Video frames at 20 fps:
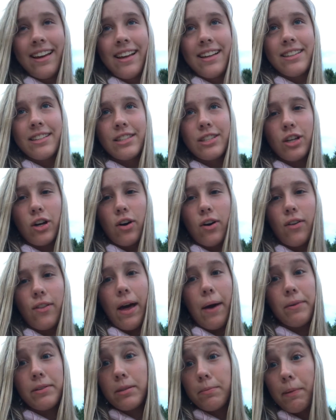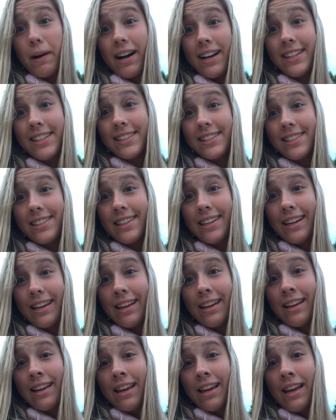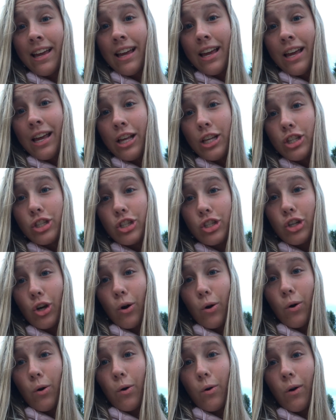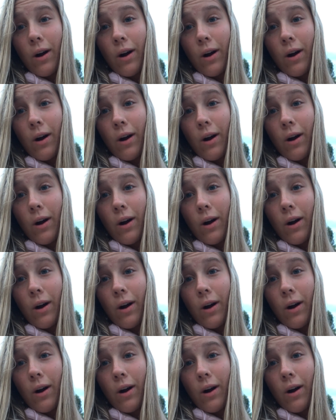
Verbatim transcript: So that was a bust. So